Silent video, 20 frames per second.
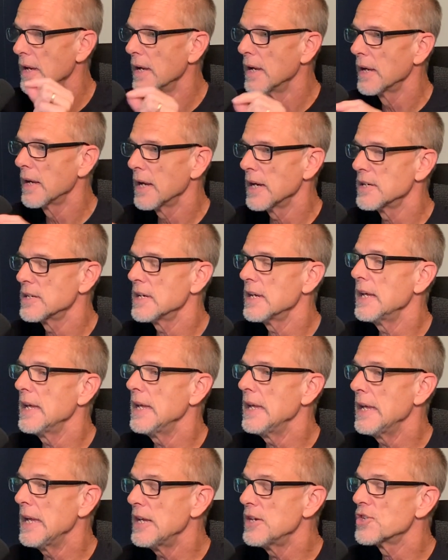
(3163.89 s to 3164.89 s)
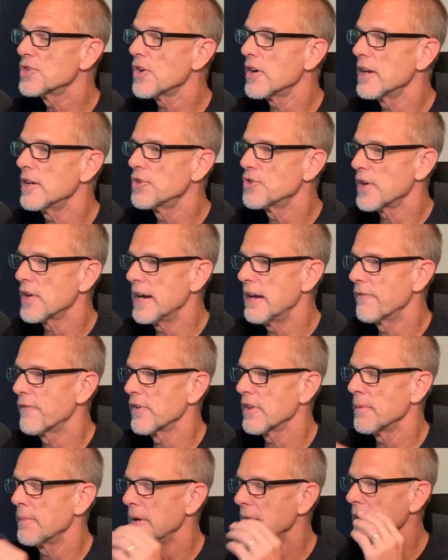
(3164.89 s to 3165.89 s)
Okay. Because he he started training for
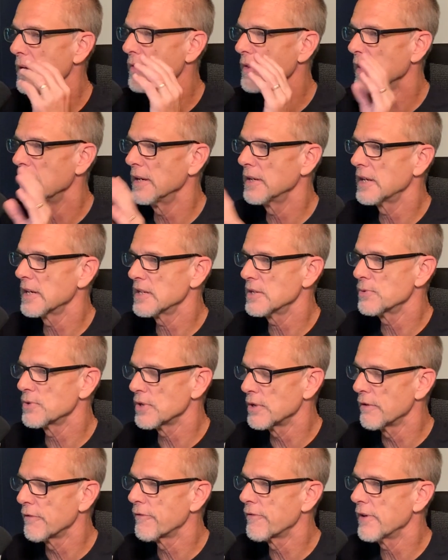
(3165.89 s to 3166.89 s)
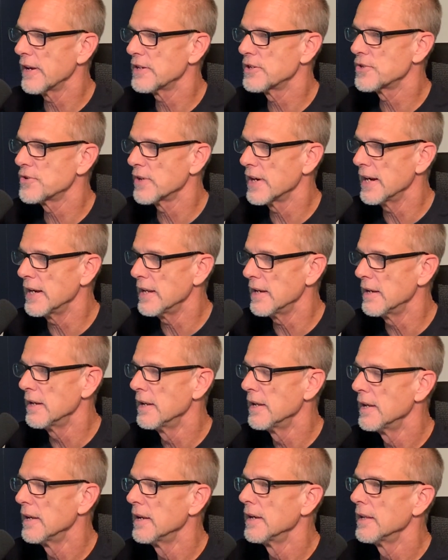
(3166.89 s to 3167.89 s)
the marathon because he was a little frustrated
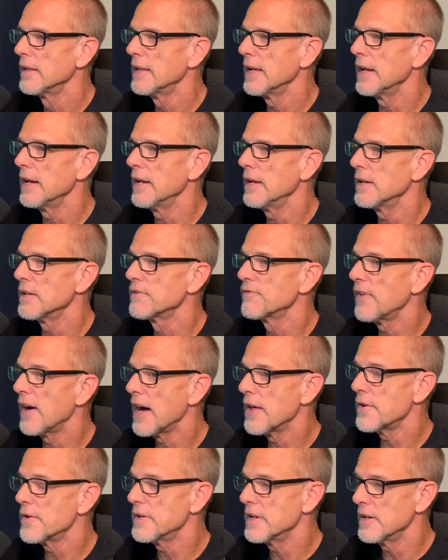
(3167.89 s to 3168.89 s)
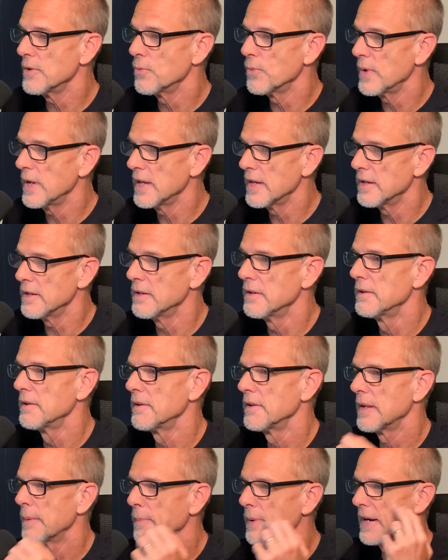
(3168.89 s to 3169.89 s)
mm. that his father didn't win
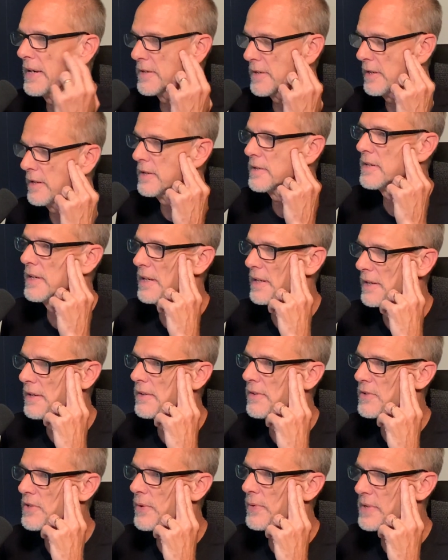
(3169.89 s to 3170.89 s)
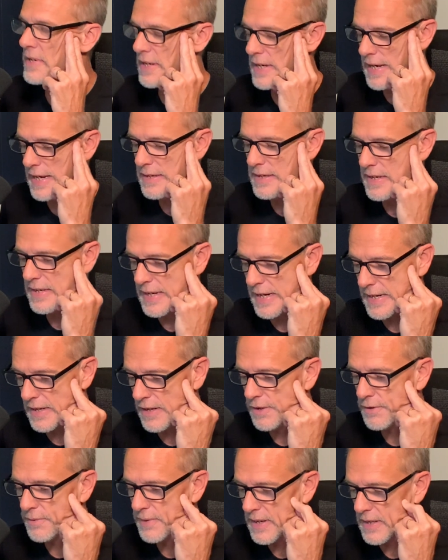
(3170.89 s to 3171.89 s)
the presidency. So it was in
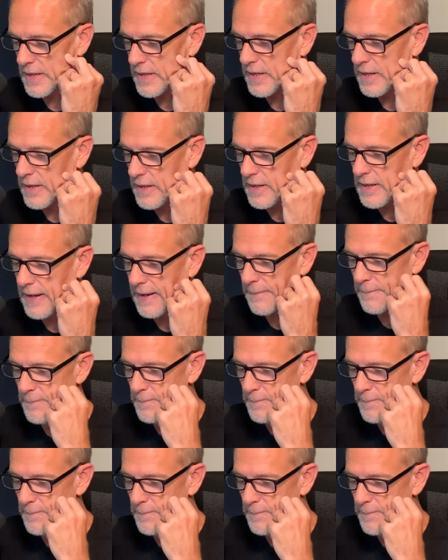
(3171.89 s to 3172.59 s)
1993 that he did that.